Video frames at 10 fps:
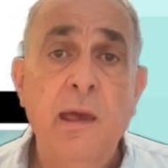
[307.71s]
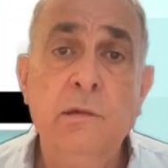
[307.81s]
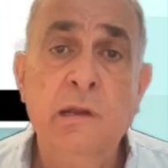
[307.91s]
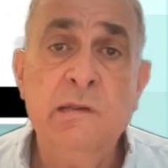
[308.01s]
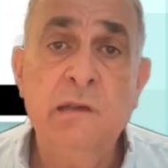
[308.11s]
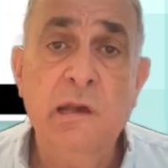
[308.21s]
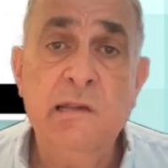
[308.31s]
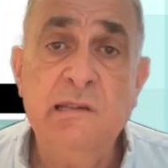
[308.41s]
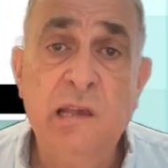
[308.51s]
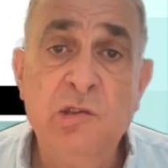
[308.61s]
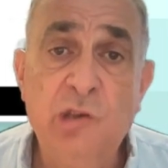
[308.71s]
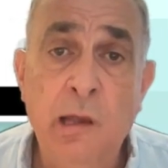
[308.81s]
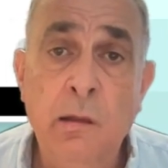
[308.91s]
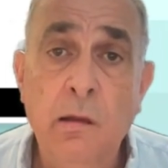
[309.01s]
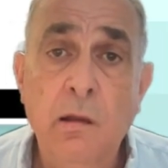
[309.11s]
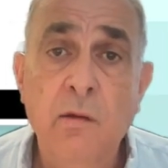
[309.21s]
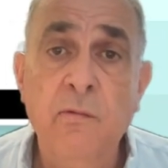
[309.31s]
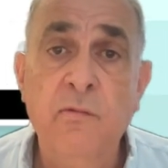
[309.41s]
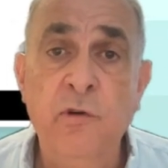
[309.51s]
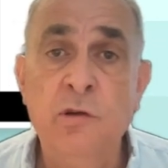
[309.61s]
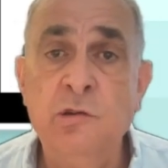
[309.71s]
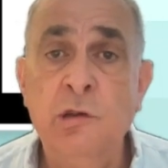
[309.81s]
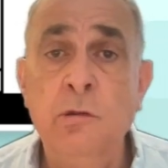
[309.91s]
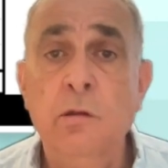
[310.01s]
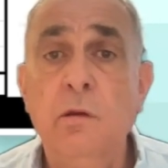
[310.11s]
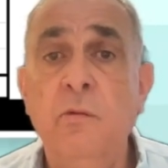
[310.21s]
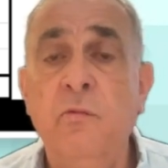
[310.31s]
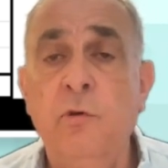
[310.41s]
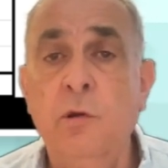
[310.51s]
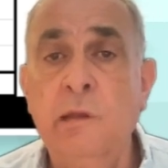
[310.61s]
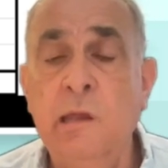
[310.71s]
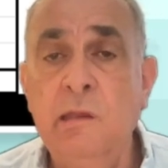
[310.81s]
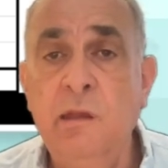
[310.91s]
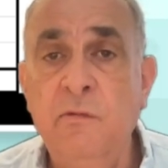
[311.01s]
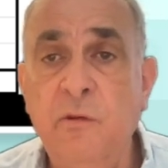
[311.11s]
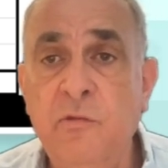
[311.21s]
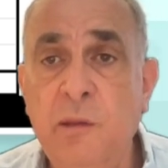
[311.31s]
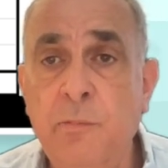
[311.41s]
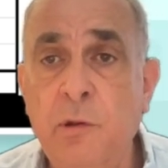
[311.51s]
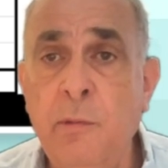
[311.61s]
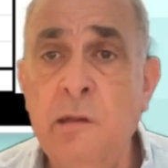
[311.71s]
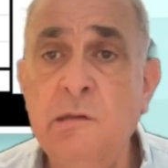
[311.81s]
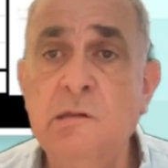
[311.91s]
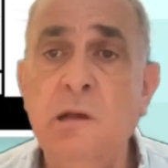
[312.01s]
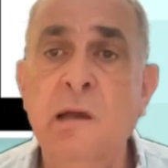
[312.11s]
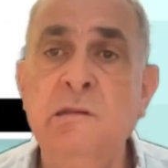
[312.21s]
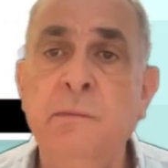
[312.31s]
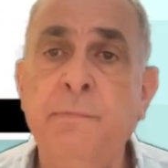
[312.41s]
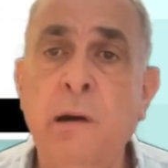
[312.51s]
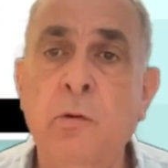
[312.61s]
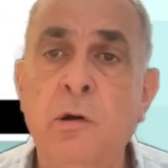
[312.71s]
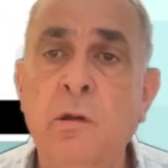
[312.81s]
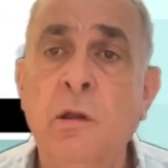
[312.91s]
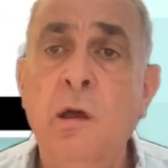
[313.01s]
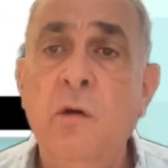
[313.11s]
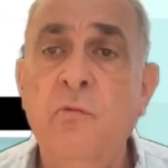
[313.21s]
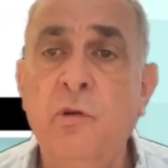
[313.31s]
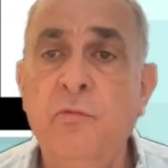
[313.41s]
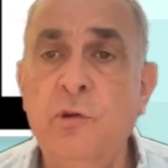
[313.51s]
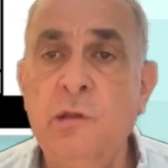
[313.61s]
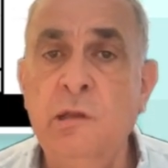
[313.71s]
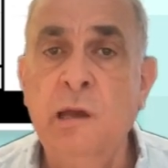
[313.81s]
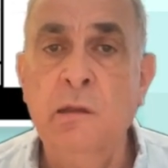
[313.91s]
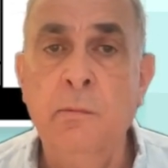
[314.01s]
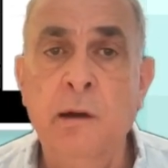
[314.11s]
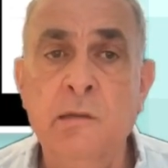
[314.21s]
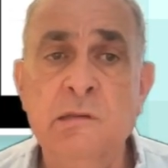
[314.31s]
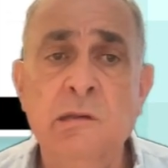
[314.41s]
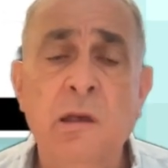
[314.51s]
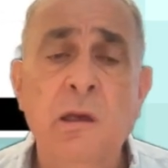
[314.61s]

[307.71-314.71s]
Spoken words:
There is the essential version for $19.50 per month and the power for $49 a month.